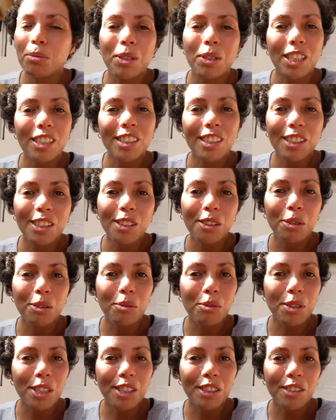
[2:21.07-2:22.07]
be
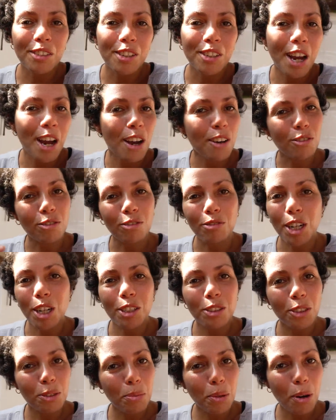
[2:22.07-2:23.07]
clear, we don't have
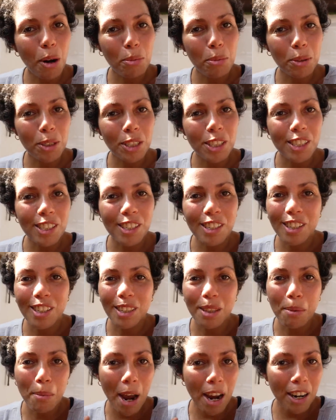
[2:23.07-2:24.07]
rental properties
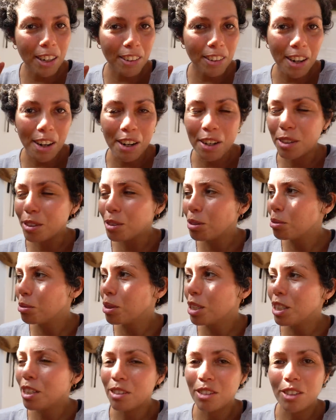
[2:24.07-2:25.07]
in the background,
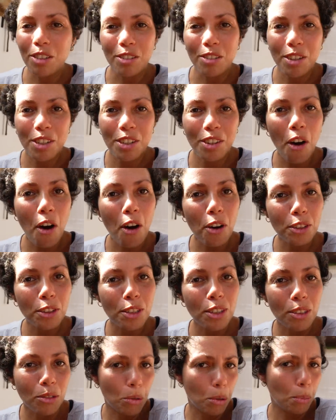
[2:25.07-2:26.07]
we don't own
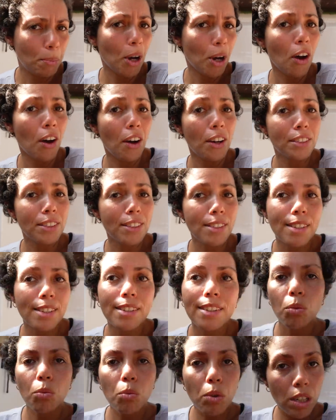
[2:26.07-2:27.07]
stocks or
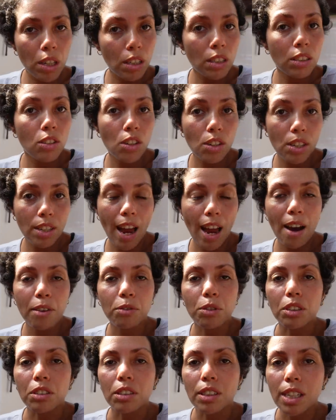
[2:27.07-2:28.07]
bonds. We just
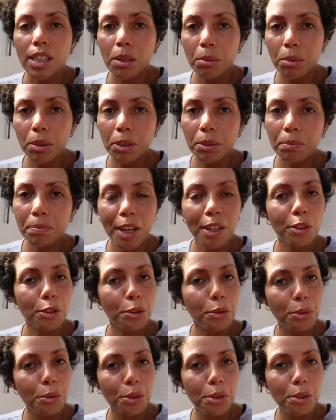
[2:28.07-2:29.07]
have our labor and our
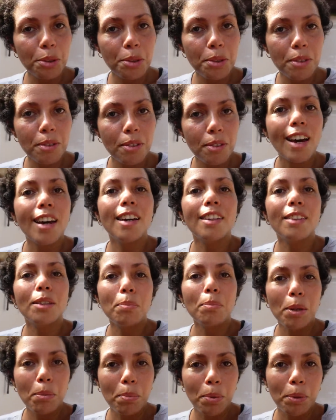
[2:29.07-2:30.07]
tools and
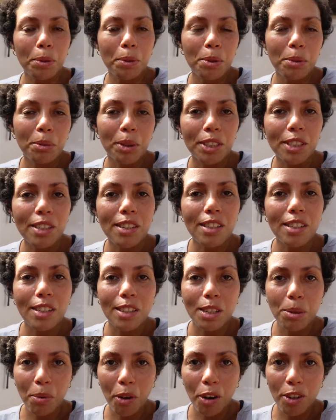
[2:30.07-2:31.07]
the people who want to see
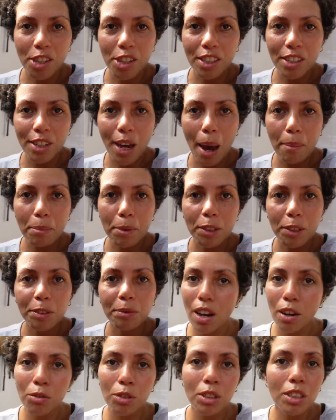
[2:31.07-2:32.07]
these projects happen.
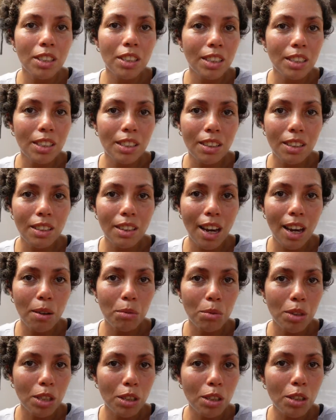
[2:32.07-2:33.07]
Everything
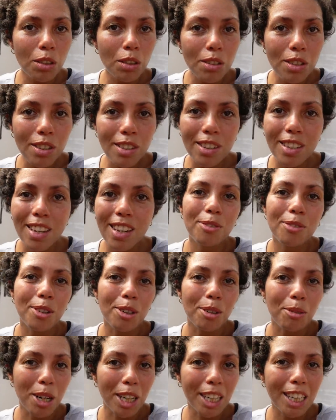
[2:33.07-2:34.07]
that we used
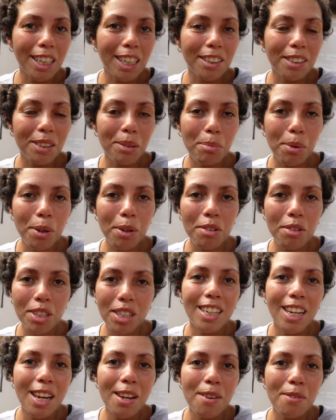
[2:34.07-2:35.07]
for working on the boat
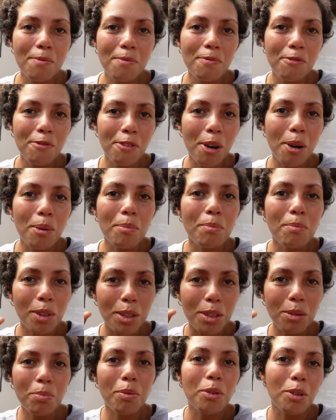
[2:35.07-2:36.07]
came from the
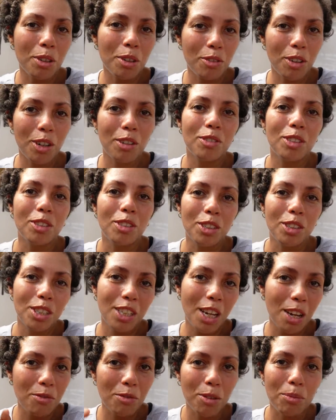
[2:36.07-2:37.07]
support of our viewers,
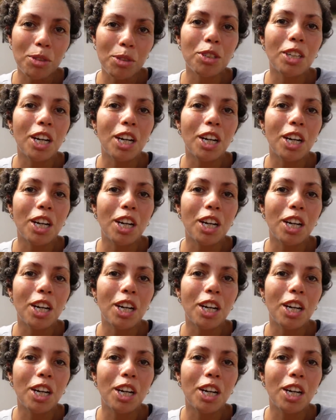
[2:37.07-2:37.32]
came from you